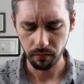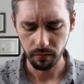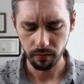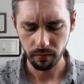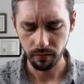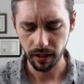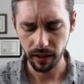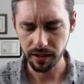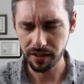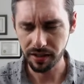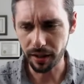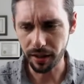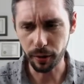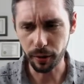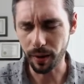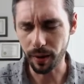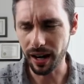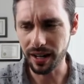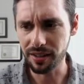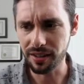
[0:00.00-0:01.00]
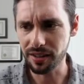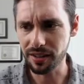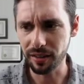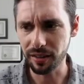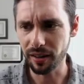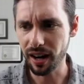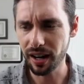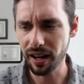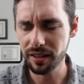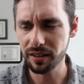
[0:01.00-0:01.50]
because otherwise,
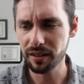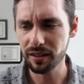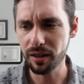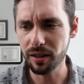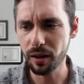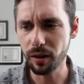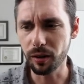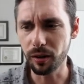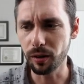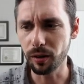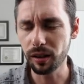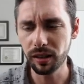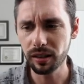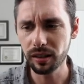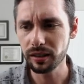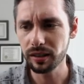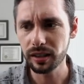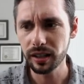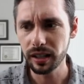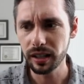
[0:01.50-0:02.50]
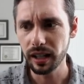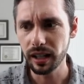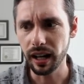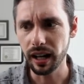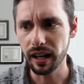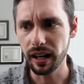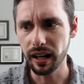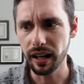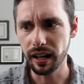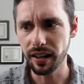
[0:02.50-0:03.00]
how do you know
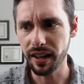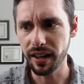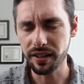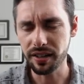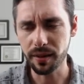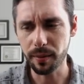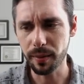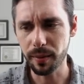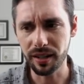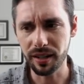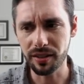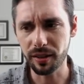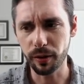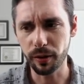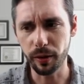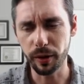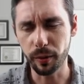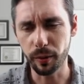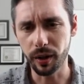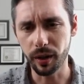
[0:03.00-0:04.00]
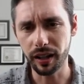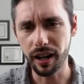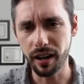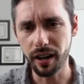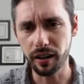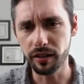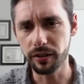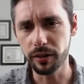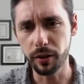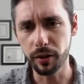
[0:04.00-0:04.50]
that something isn't going to work out
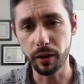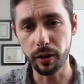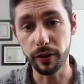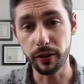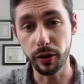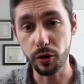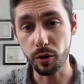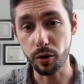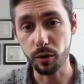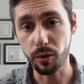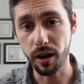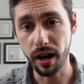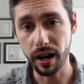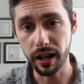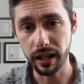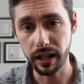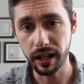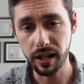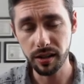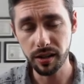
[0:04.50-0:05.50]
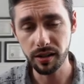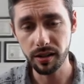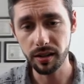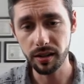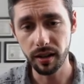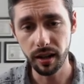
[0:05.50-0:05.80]
if you don't even try it?